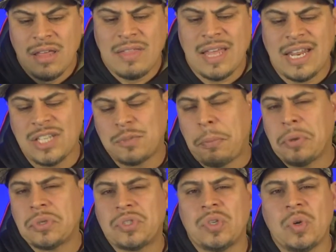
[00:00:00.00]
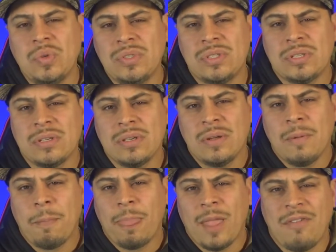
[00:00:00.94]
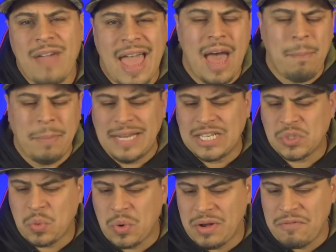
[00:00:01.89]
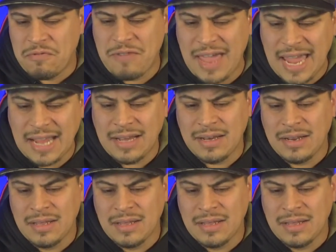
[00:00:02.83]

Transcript: that his pursuits of happiness were in vain,